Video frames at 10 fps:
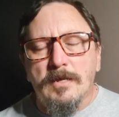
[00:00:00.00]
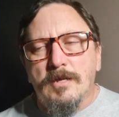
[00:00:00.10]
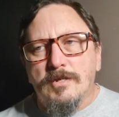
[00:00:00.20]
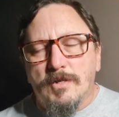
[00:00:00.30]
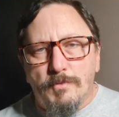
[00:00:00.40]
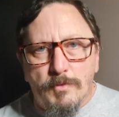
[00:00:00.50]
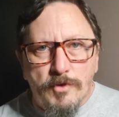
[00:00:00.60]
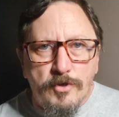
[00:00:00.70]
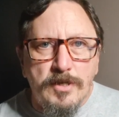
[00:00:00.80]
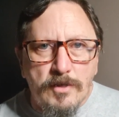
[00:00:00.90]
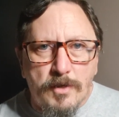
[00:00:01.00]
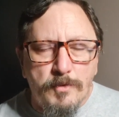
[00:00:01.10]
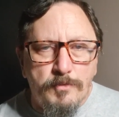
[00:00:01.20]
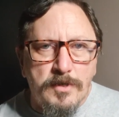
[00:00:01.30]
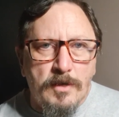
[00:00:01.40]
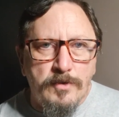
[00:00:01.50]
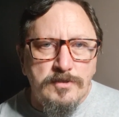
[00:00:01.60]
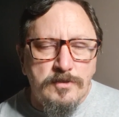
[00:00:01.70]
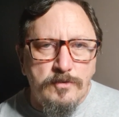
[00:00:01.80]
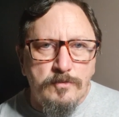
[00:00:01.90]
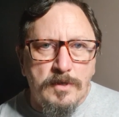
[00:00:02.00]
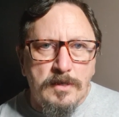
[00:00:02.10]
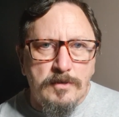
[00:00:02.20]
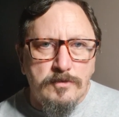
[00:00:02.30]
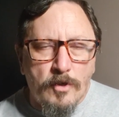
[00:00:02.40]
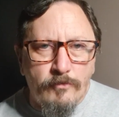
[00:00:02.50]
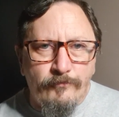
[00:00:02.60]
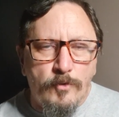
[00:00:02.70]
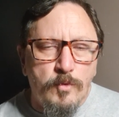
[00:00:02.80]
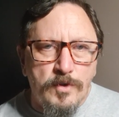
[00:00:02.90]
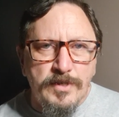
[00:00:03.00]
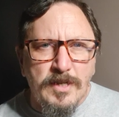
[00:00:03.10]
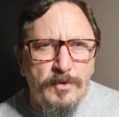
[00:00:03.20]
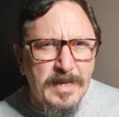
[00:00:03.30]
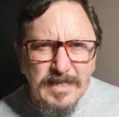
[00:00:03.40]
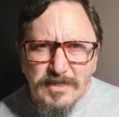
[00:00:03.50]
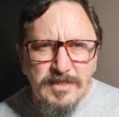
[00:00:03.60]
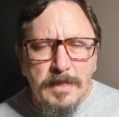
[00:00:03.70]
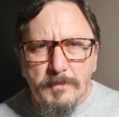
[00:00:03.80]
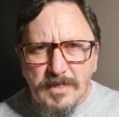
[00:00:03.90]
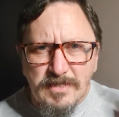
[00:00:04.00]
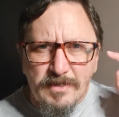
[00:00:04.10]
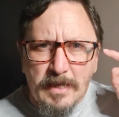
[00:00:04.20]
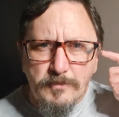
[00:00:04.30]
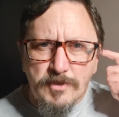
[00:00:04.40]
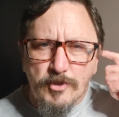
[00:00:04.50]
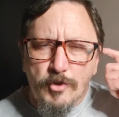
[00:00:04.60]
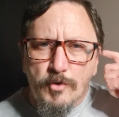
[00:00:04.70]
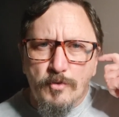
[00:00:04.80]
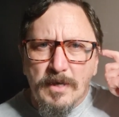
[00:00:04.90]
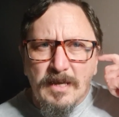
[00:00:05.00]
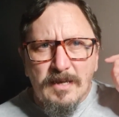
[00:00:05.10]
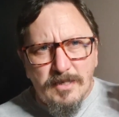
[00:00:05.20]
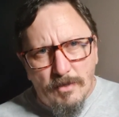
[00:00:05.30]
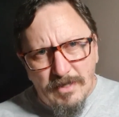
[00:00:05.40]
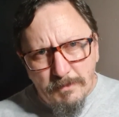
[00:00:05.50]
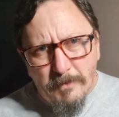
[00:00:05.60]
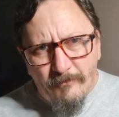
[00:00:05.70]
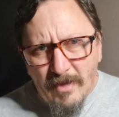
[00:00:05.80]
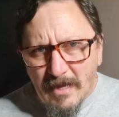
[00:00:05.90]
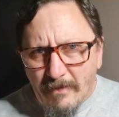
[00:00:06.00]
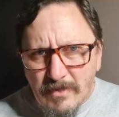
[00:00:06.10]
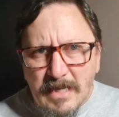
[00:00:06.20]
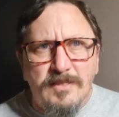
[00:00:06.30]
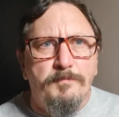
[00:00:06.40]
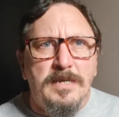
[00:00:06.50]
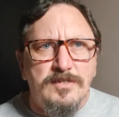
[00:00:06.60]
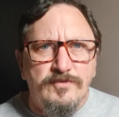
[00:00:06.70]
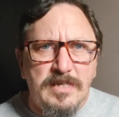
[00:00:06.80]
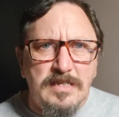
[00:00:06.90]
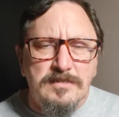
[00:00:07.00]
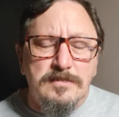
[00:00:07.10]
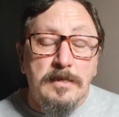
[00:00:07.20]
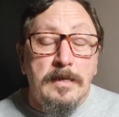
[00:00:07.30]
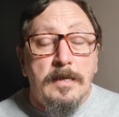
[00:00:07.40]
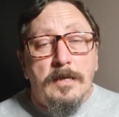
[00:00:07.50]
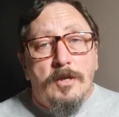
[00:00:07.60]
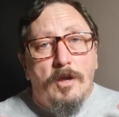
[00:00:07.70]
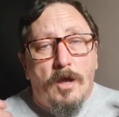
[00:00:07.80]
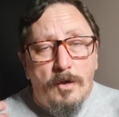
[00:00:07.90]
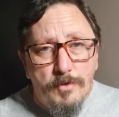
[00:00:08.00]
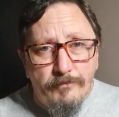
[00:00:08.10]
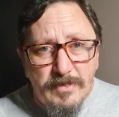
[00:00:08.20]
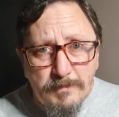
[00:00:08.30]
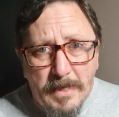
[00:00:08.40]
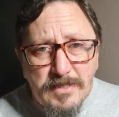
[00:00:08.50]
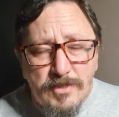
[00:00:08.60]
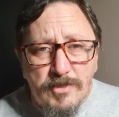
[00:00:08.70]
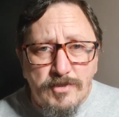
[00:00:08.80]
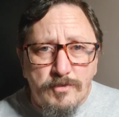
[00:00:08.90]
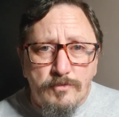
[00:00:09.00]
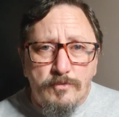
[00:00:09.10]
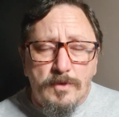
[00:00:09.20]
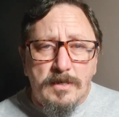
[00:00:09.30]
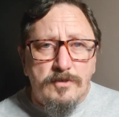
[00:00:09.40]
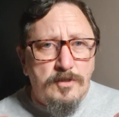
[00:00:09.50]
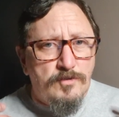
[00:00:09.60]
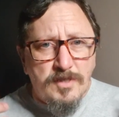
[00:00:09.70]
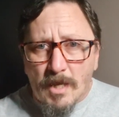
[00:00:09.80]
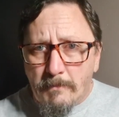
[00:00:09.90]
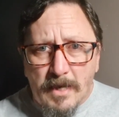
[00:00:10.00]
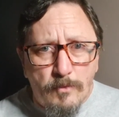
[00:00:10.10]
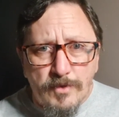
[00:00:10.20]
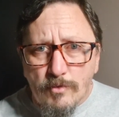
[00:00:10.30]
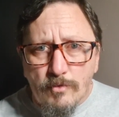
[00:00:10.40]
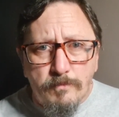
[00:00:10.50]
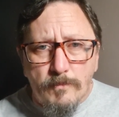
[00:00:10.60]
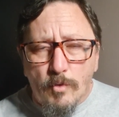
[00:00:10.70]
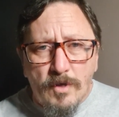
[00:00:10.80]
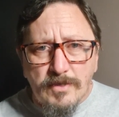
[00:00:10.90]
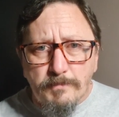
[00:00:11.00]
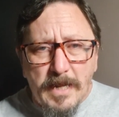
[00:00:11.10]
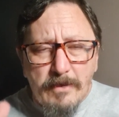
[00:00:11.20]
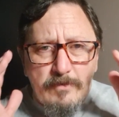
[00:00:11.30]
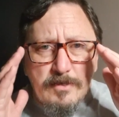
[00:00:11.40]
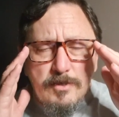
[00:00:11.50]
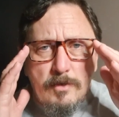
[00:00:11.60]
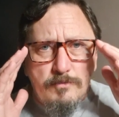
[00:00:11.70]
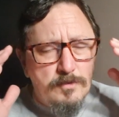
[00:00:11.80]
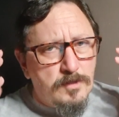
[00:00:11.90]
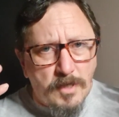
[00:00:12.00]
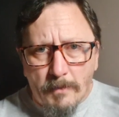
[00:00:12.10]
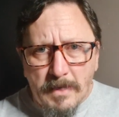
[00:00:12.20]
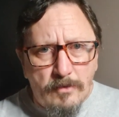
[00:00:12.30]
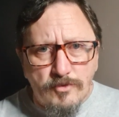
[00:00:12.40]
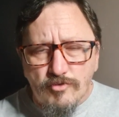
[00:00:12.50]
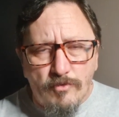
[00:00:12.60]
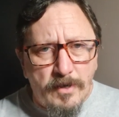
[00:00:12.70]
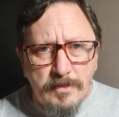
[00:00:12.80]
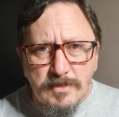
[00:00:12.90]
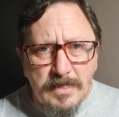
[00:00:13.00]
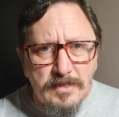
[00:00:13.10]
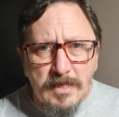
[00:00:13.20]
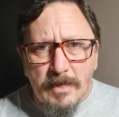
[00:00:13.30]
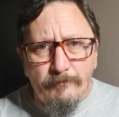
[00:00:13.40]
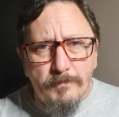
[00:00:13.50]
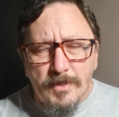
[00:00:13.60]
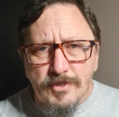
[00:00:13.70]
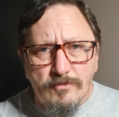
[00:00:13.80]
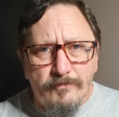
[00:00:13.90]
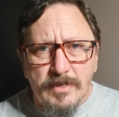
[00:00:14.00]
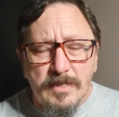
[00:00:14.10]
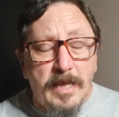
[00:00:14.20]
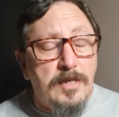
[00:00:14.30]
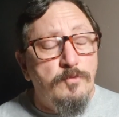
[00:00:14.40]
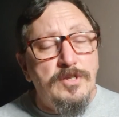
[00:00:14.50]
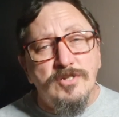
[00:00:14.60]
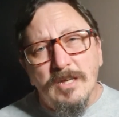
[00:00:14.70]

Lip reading: You know, we were looking like we were going to go forward. You know, and against a team like Southampton, who, you know, let's be fair, haven't had the best of seasons, I would have expected us to, to come out with all guns blaring, you know, to come out and try and take the game by the scruff of the neck, which